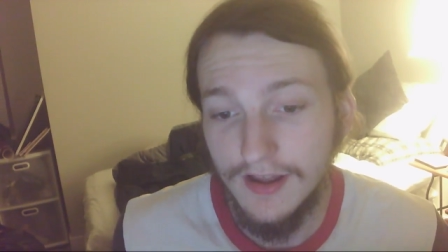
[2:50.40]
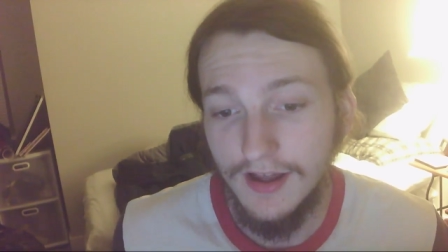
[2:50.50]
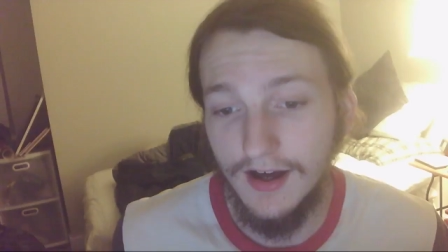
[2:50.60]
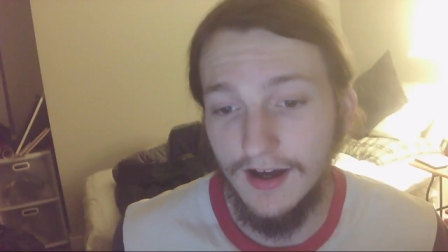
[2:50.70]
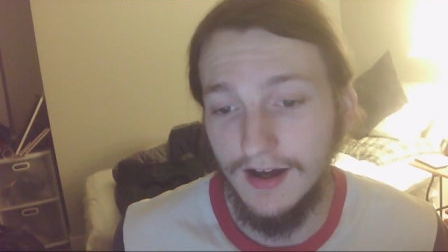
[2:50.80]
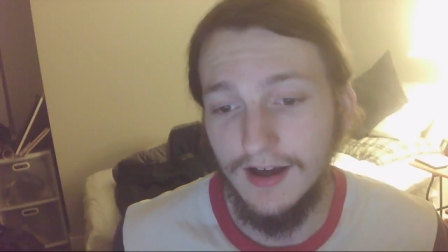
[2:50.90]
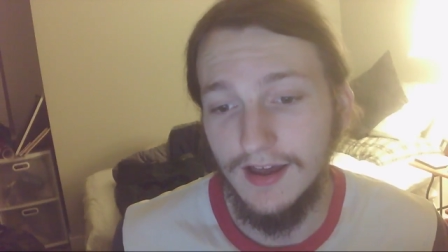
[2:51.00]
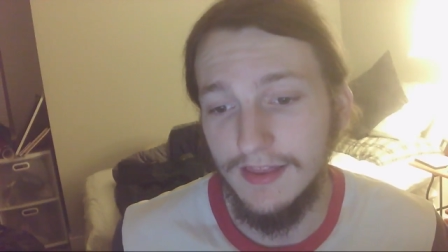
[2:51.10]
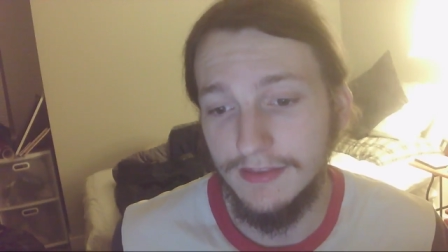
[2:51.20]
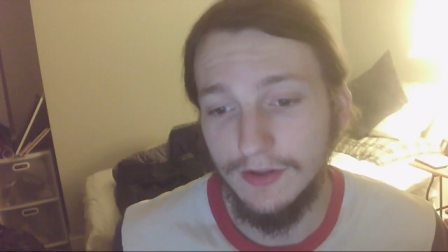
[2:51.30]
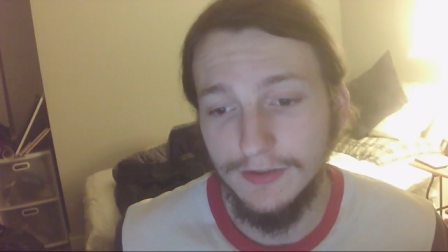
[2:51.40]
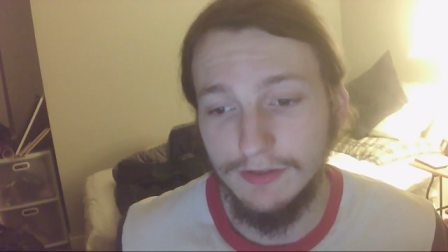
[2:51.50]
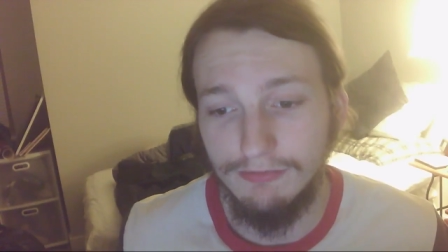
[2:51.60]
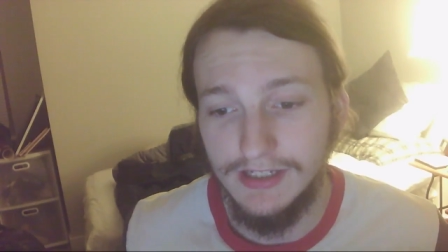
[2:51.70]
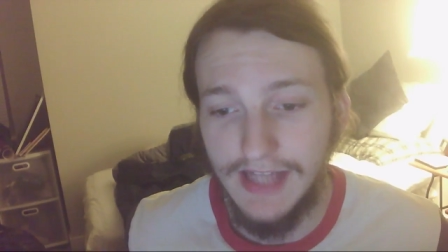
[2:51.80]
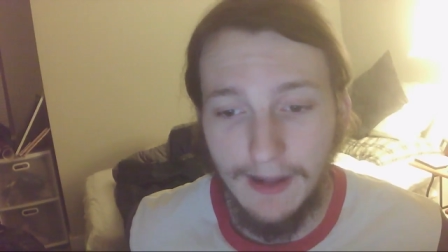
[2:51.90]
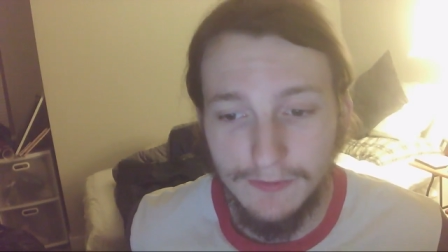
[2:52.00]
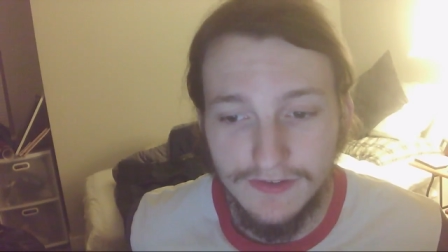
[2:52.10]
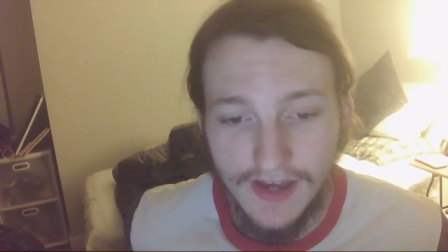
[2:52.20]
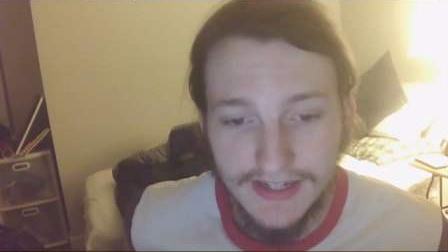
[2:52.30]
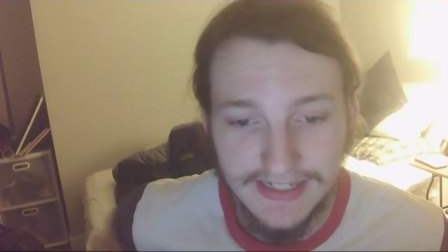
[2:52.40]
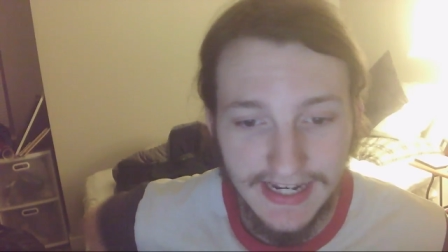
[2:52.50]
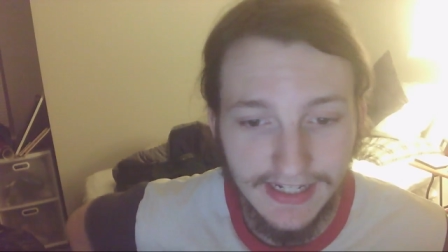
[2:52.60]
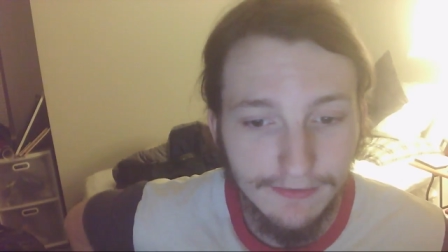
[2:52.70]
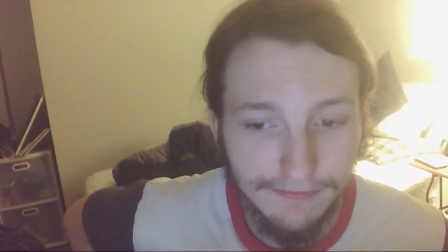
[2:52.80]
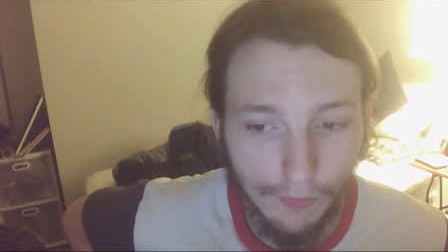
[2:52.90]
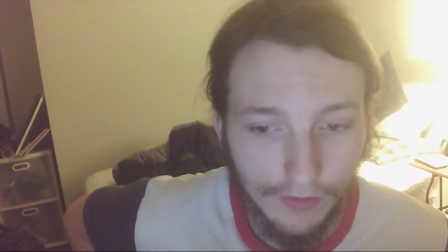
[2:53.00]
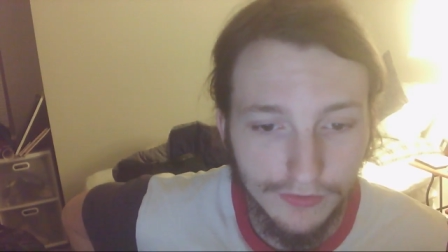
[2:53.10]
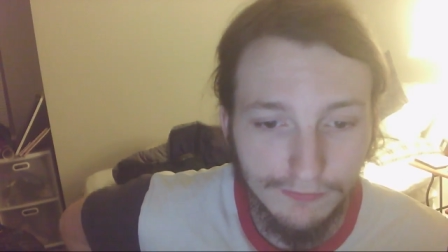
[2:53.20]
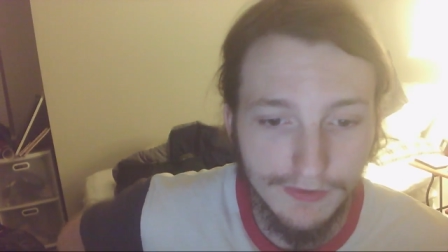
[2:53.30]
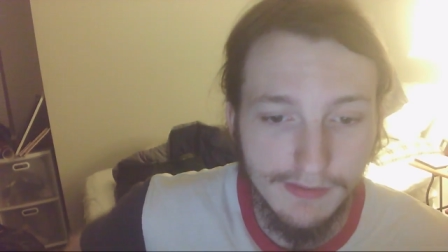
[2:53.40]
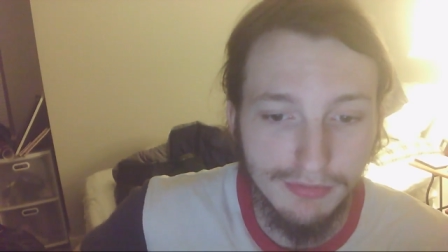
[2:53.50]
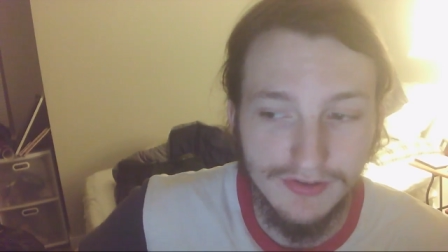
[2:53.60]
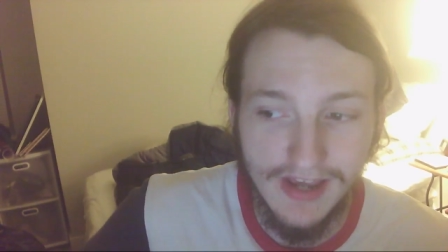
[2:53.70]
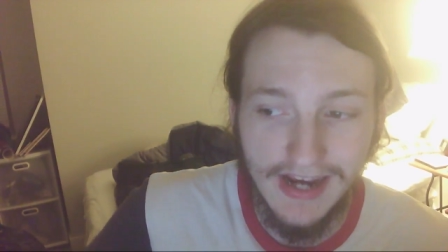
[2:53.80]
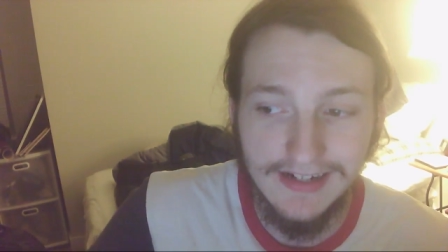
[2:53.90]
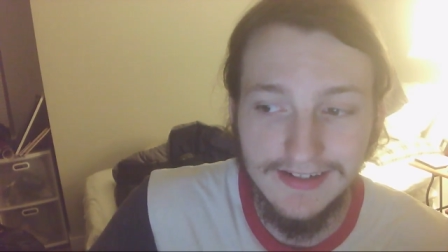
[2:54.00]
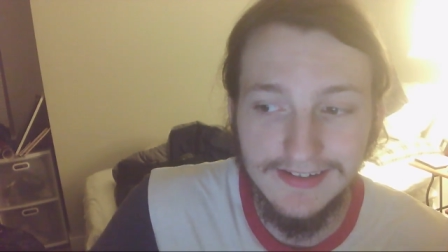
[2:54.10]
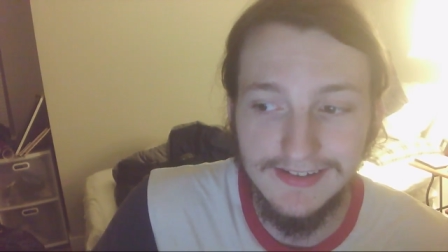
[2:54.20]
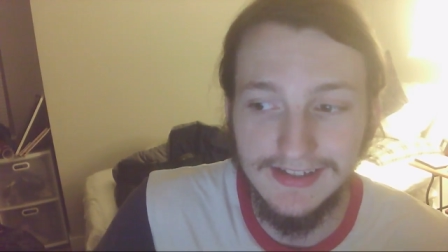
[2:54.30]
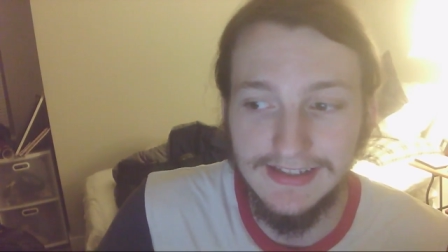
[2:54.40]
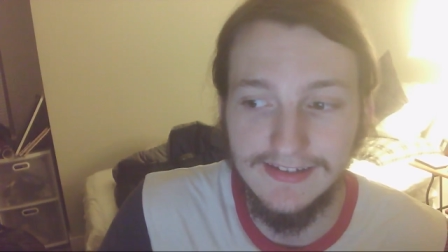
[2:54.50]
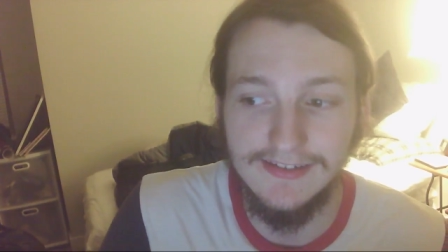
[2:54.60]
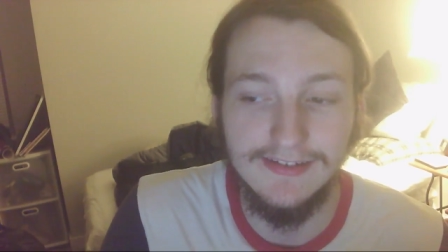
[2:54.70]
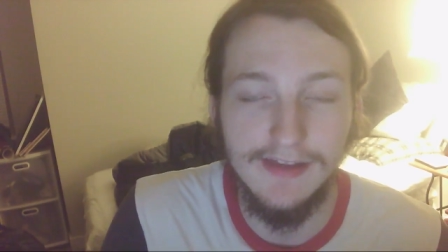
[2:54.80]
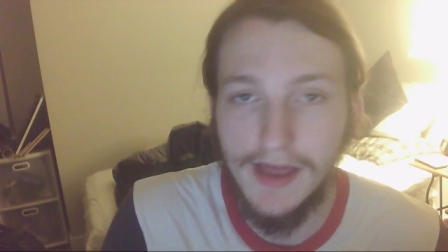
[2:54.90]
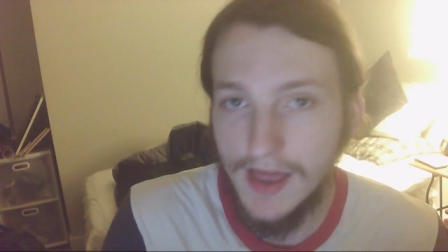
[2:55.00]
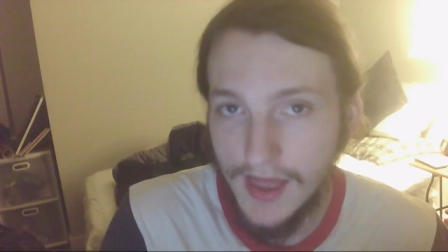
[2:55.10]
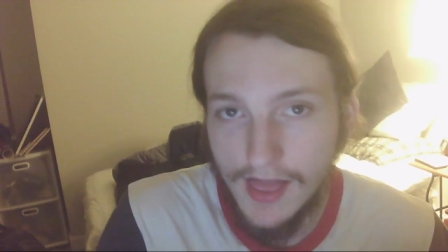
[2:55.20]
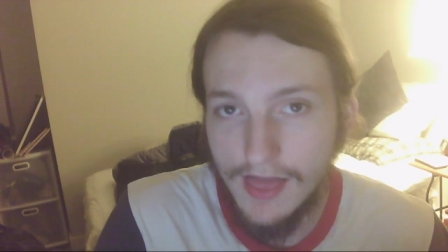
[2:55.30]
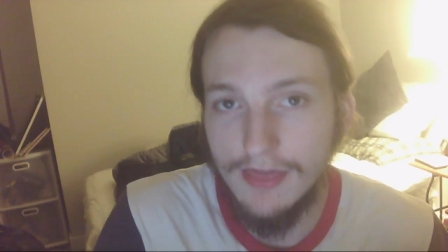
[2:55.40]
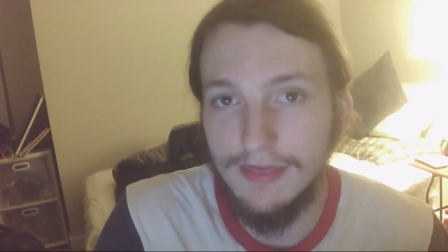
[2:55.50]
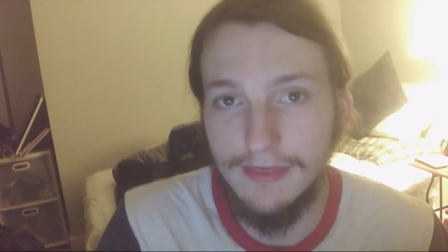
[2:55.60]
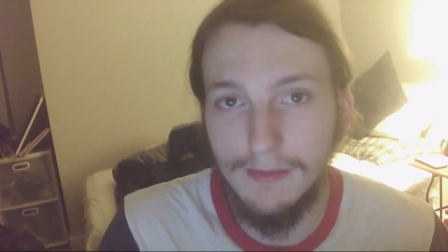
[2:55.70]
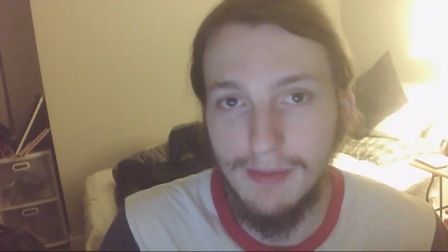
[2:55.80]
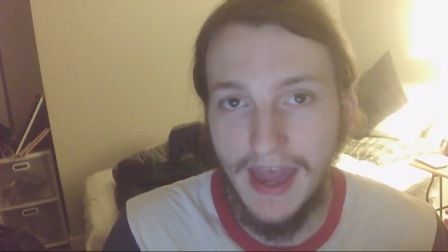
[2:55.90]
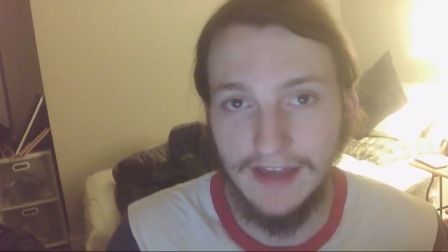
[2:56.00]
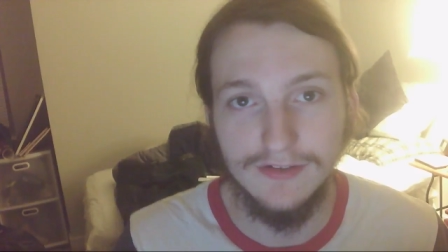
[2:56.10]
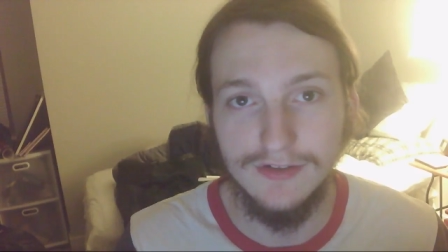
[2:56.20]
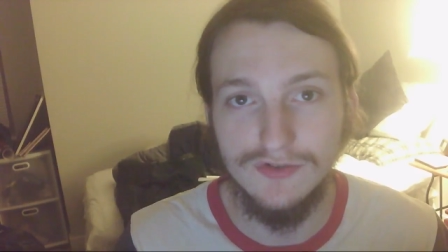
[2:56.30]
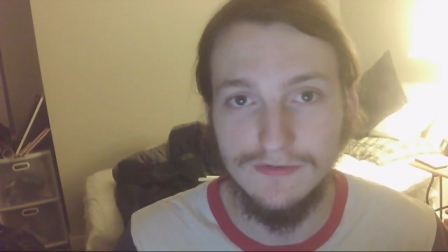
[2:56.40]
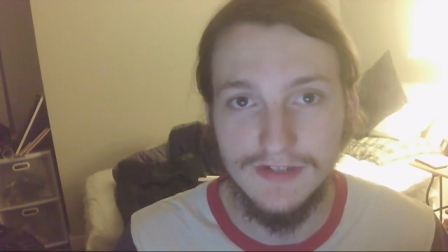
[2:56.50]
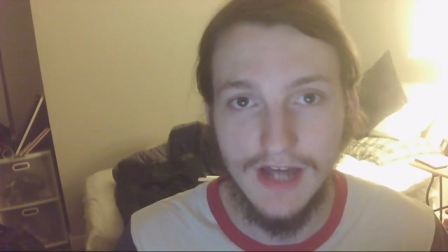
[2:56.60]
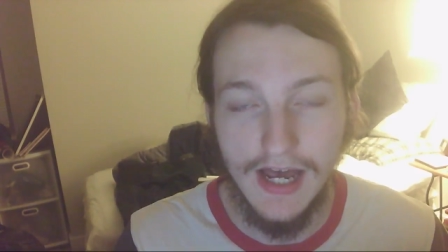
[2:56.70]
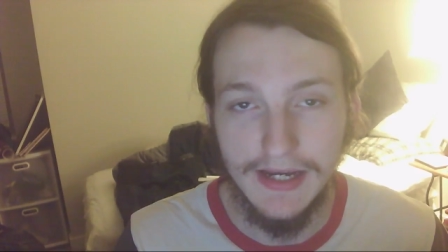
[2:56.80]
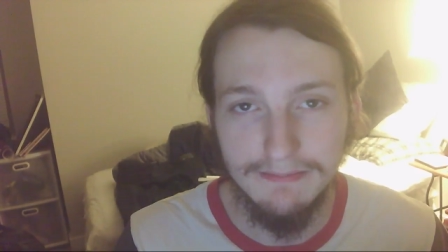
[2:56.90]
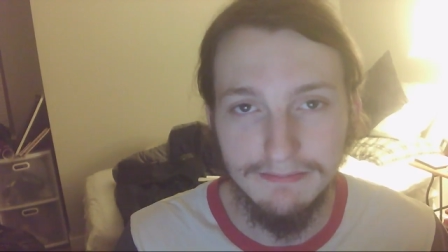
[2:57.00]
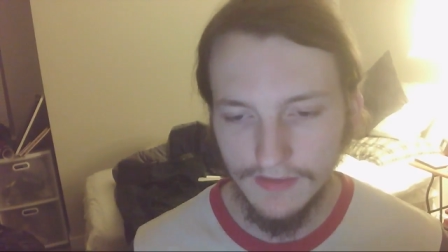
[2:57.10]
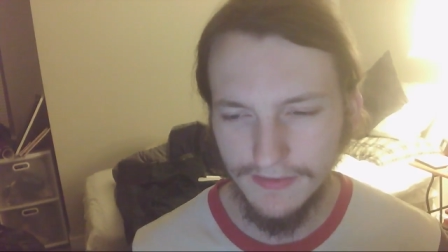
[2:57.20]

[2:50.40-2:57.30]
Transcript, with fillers: Uh, the only real outside negative force for the protagonist is the passage of time.